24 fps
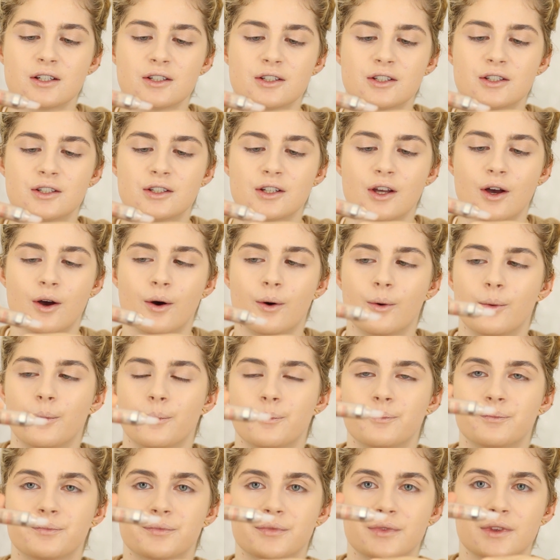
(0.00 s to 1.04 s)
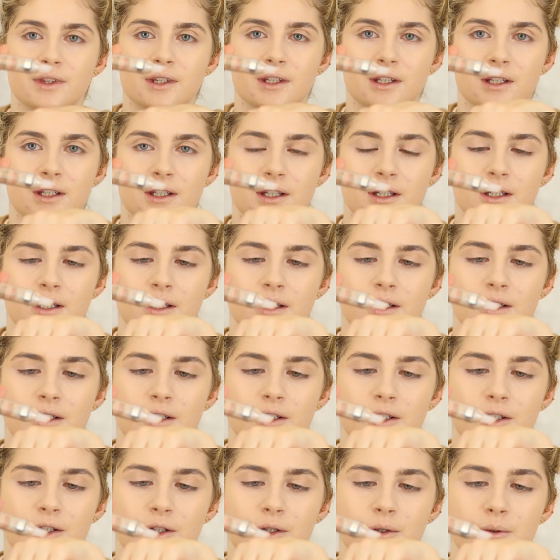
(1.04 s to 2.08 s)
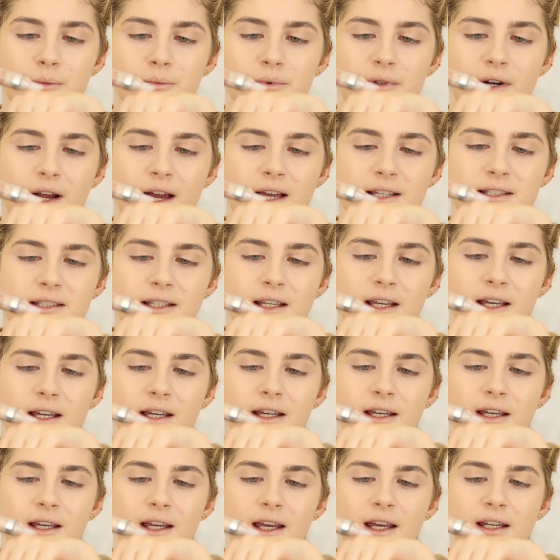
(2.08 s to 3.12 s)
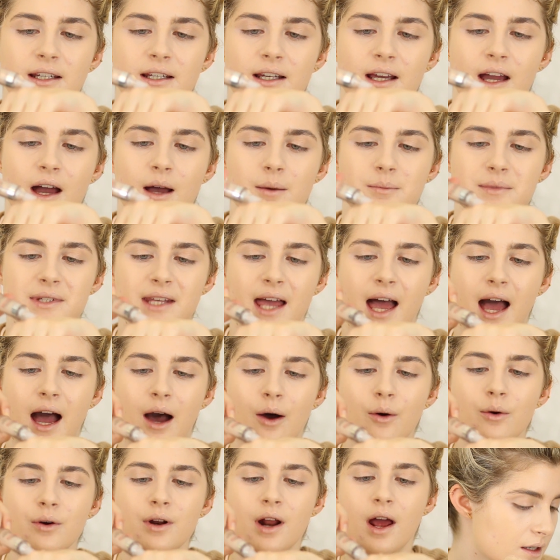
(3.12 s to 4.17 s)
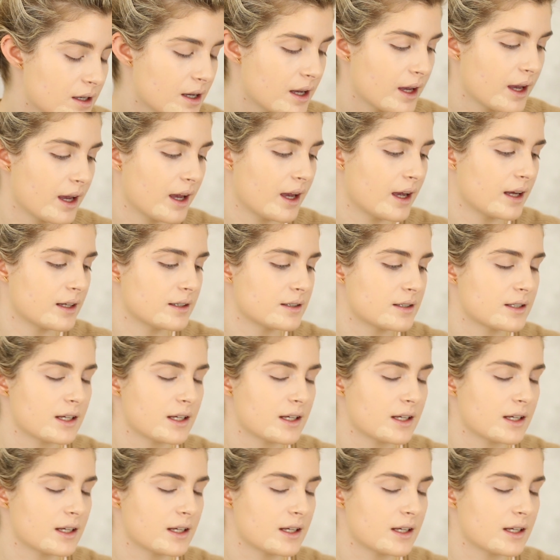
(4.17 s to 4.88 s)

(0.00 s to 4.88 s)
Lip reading: So you press it and it comes out. And